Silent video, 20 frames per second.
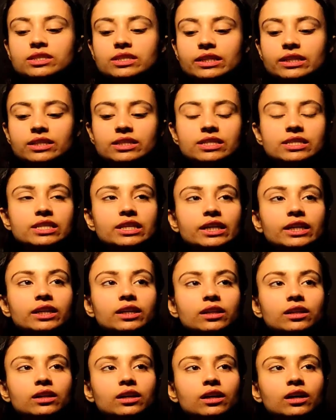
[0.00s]
16
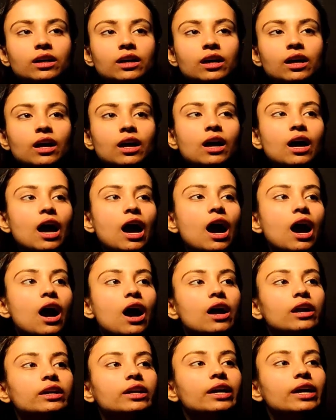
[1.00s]

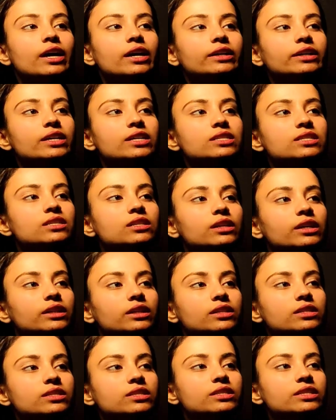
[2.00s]
and here it is
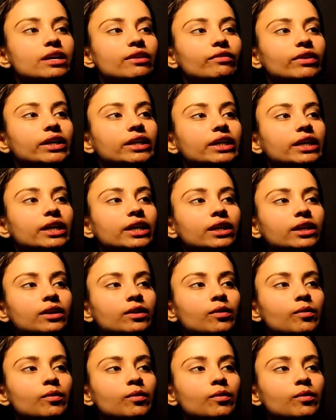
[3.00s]
written 17.